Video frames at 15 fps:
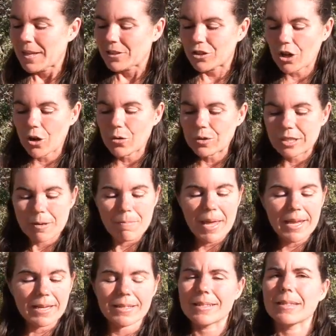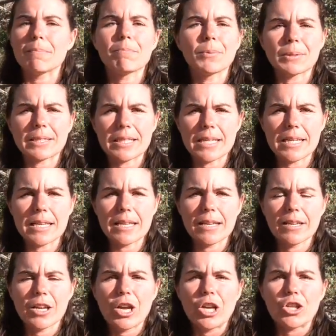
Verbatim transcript: So to make a simple tea,